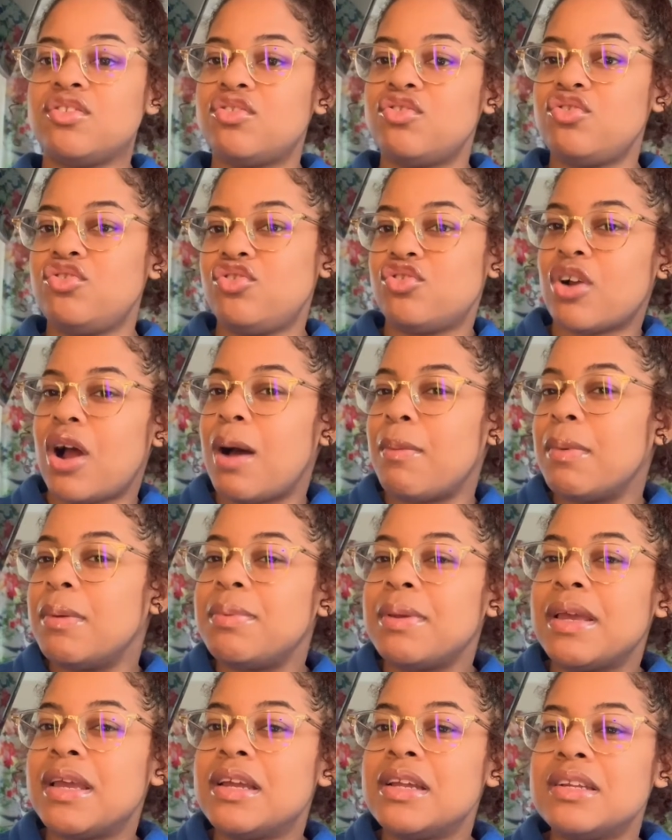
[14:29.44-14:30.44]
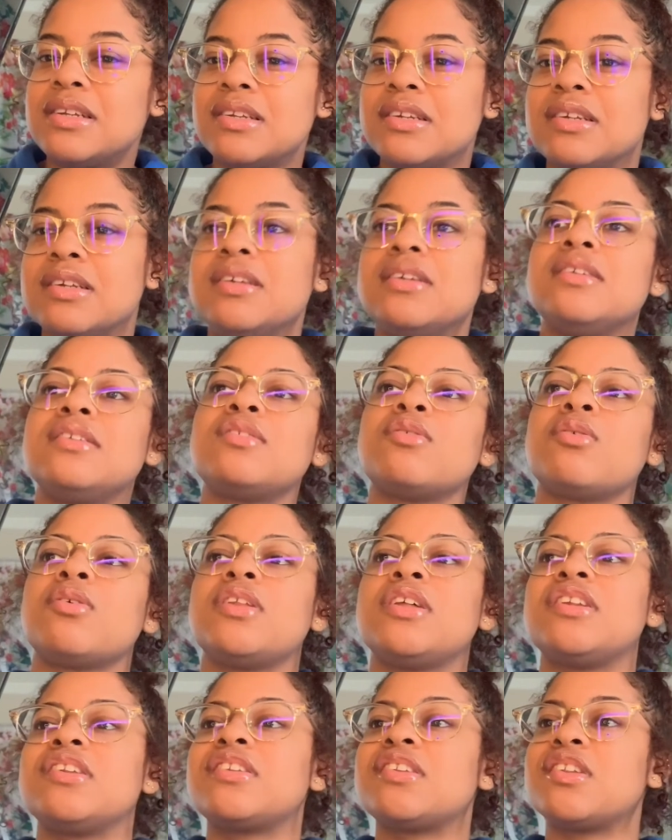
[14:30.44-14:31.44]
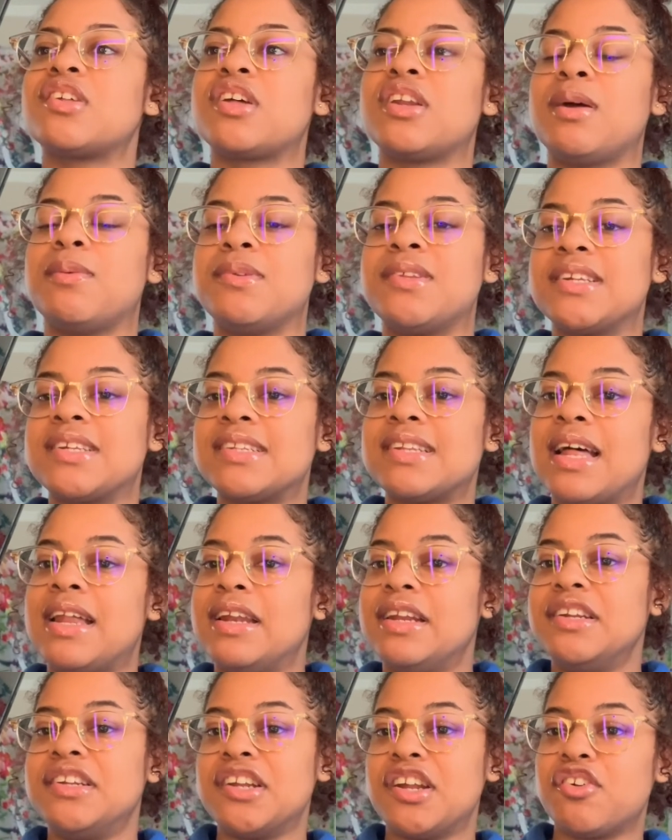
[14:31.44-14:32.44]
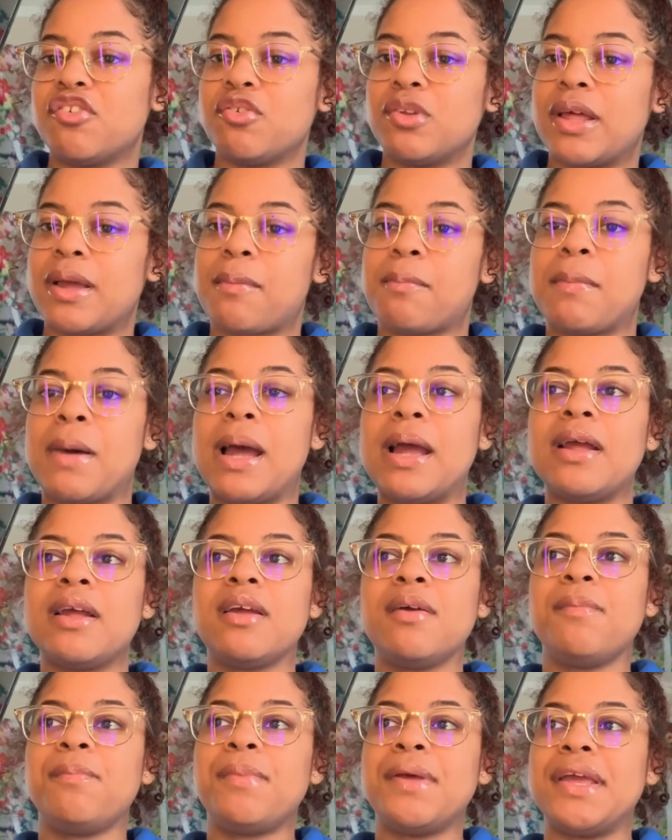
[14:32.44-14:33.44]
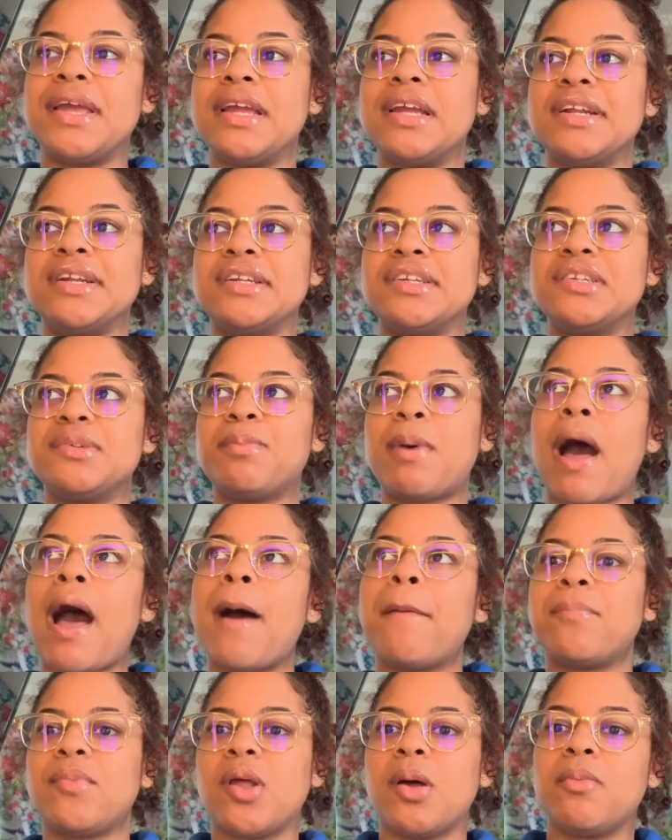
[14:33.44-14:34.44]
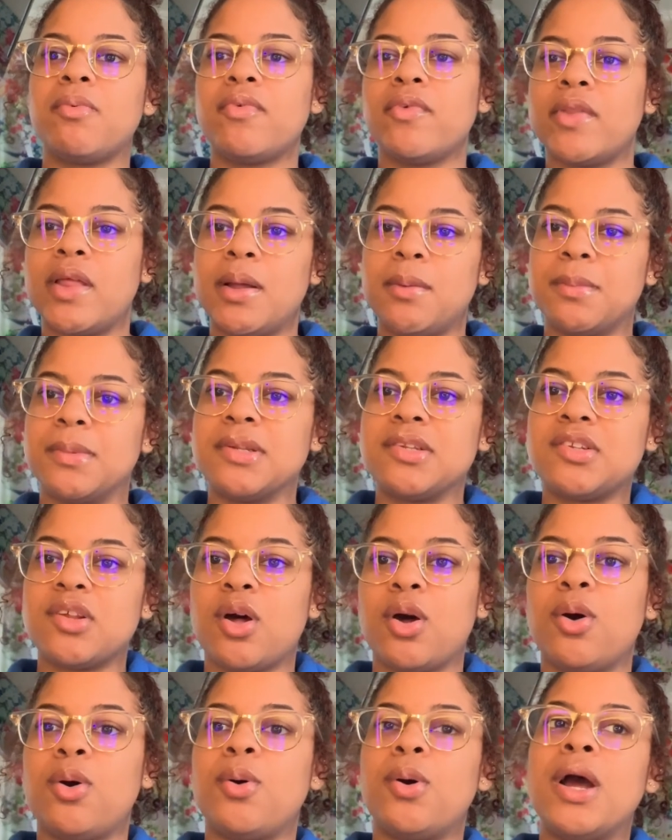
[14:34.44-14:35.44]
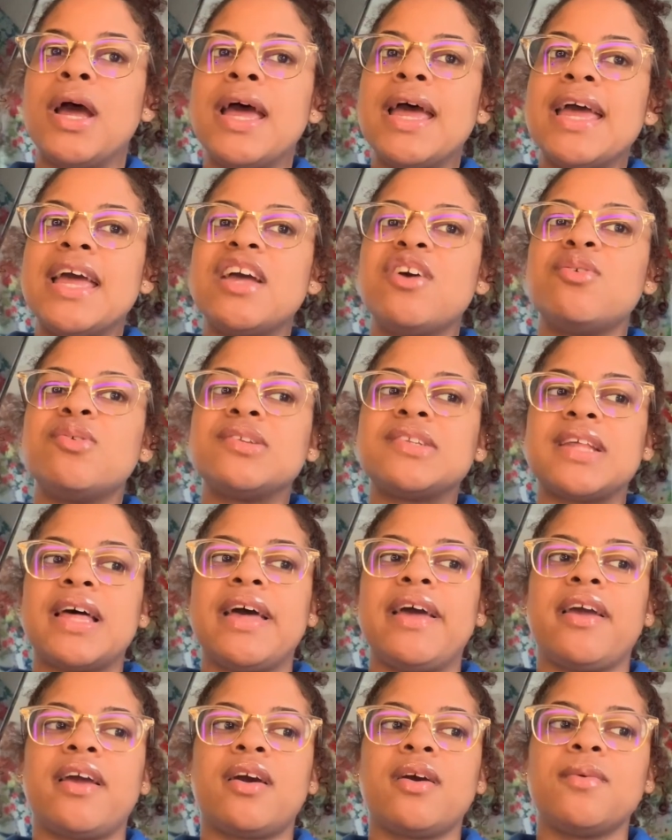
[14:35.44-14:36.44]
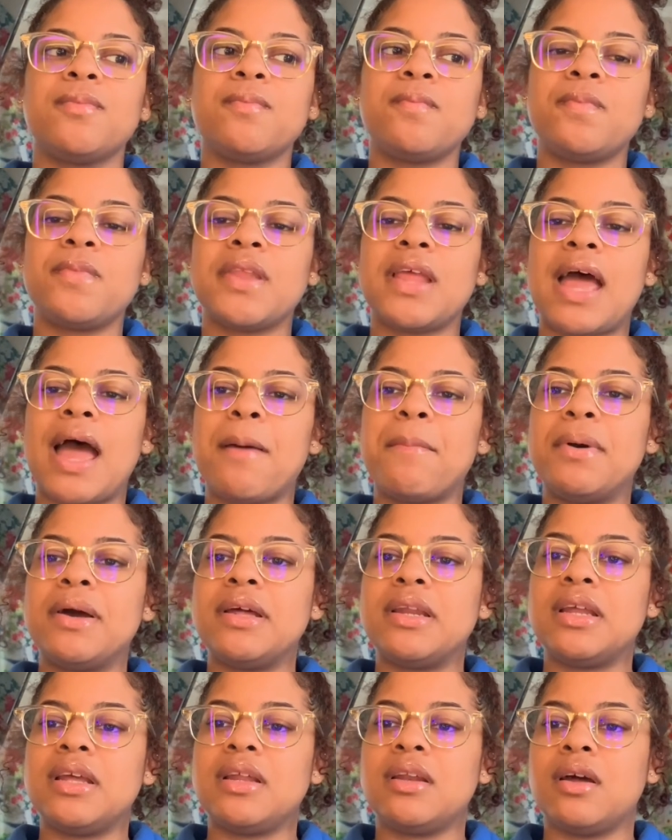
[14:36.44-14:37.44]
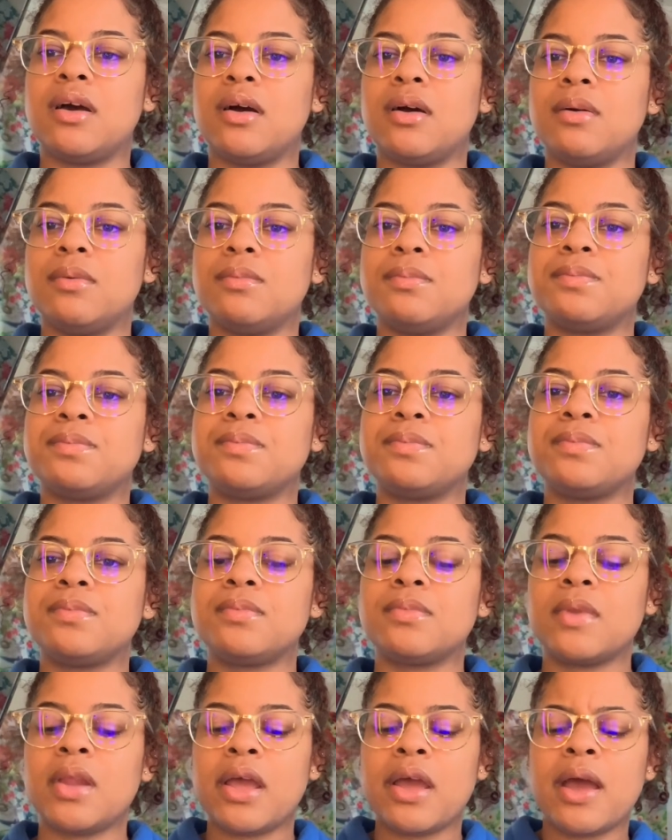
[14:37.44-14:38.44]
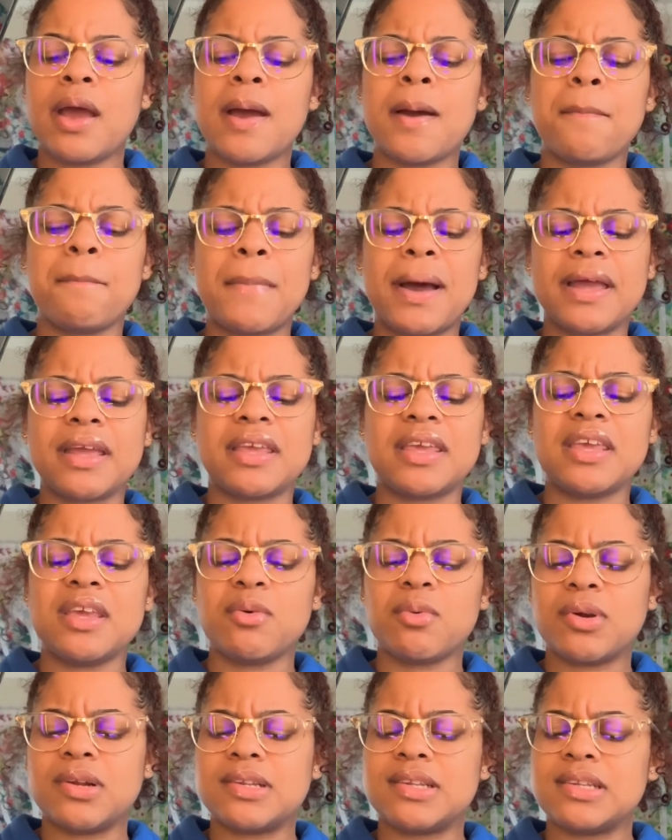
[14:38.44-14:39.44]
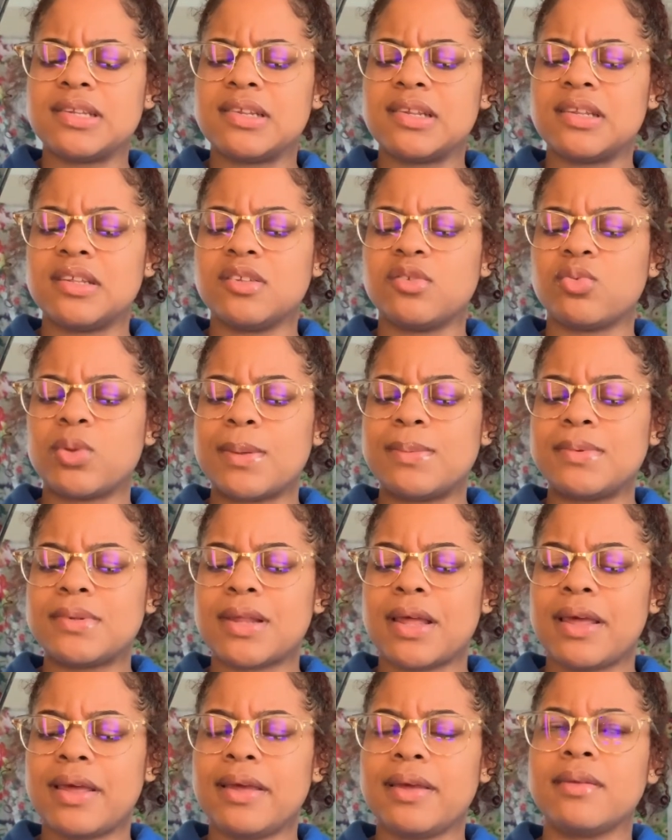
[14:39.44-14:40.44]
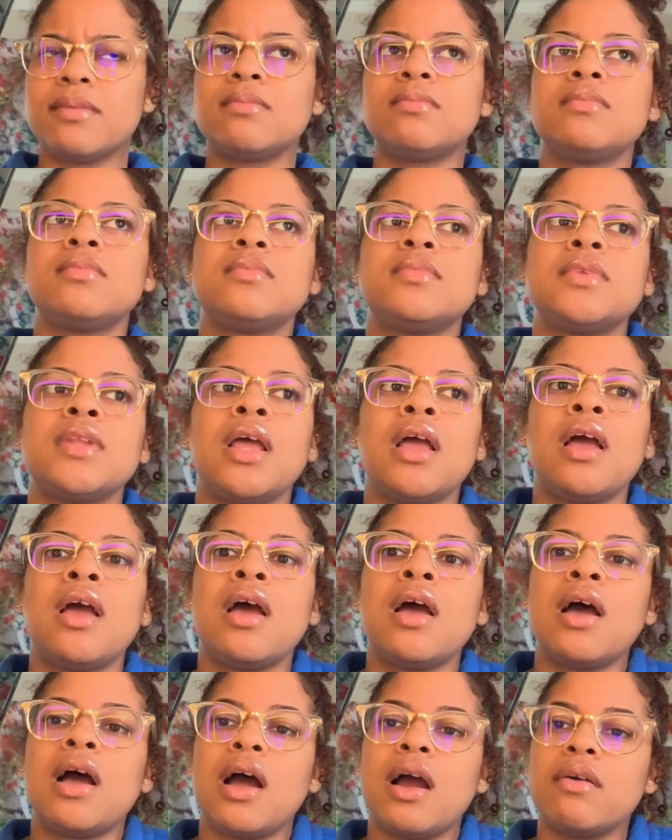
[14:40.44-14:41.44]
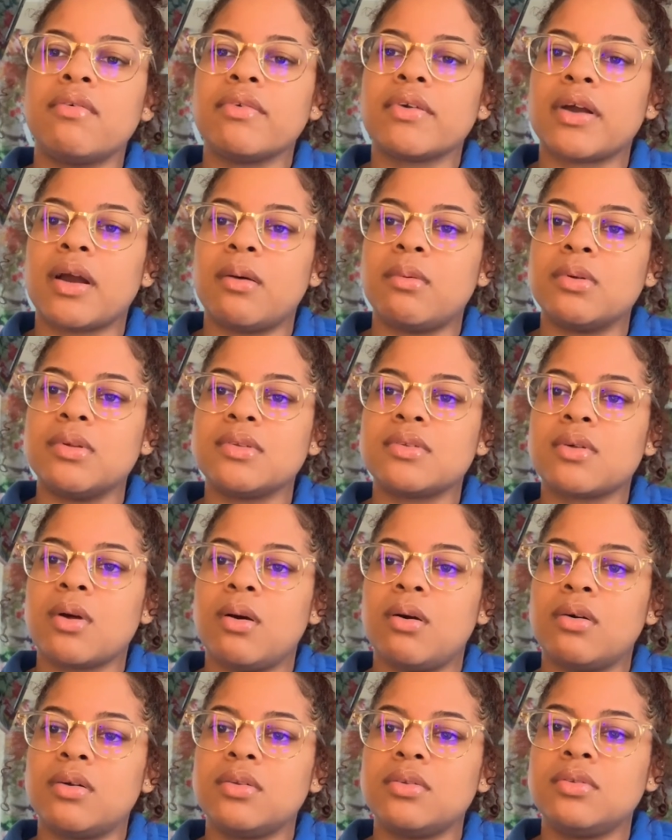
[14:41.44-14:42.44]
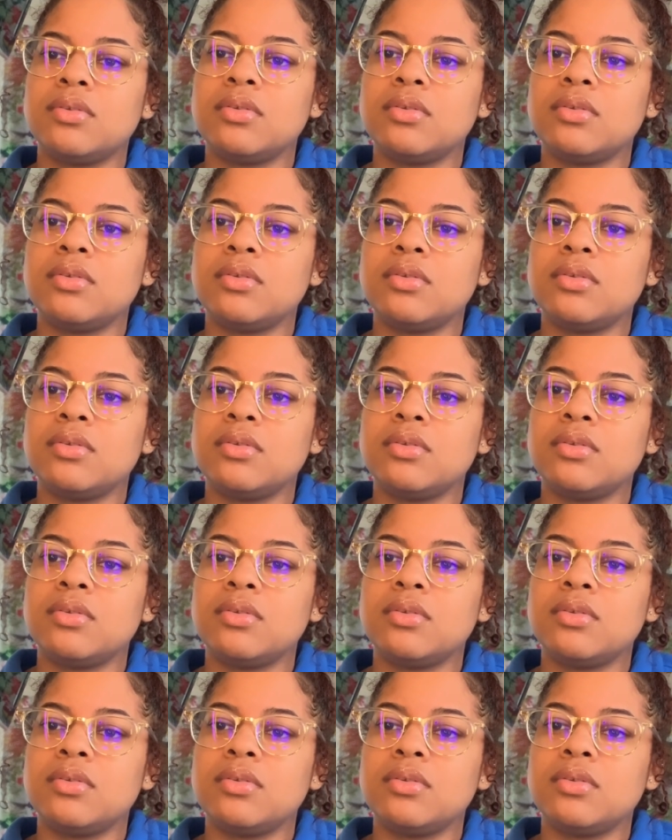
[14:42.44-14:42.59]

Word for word: drama pages, or they're just looking up 6ix9ine in general. Like, my page popped up for them. So it was like, I put in my keywords into this website. I forgot what it's called.